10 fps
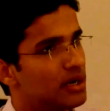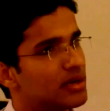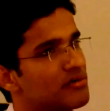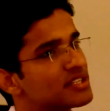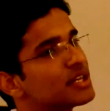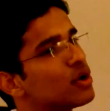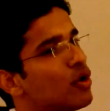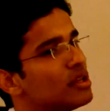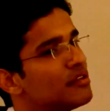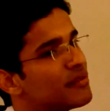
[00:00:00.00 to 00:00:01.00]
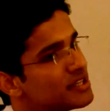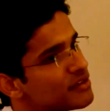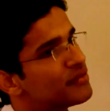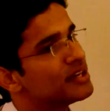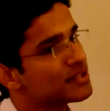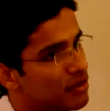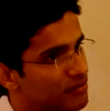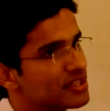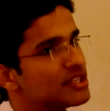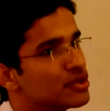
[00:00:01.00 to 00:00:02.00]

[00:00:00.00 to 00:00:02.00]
traversing all the friends of friends of this